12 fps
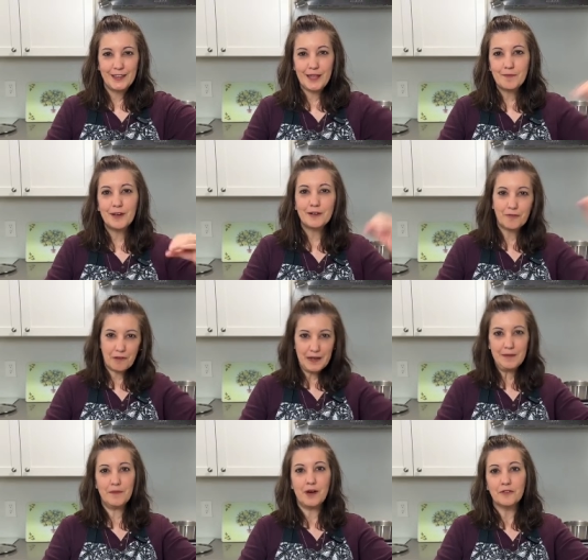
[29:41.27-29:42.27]
that my
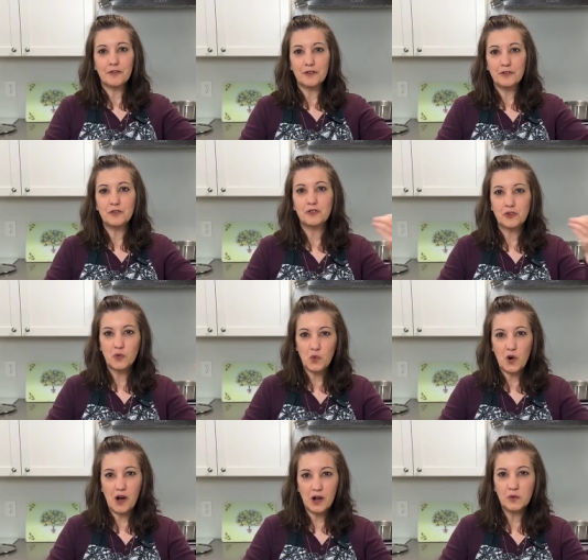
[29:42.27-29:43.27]
grandmother used to
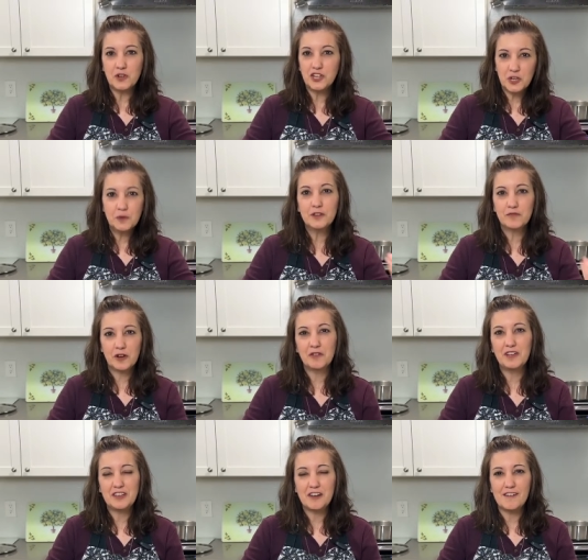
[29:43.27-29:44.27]
walk when she was
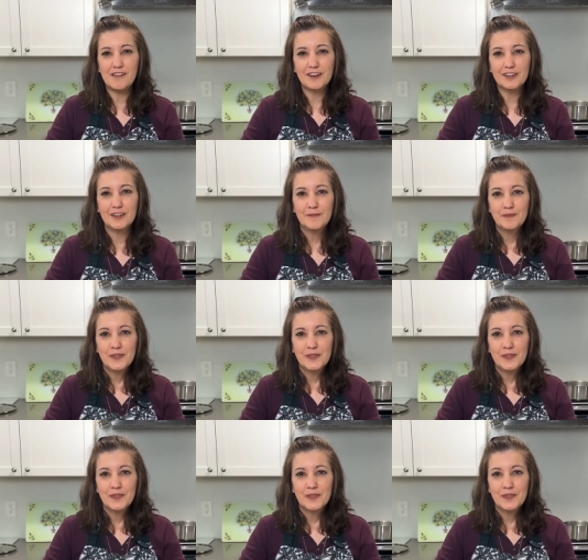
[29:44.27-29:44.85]
very young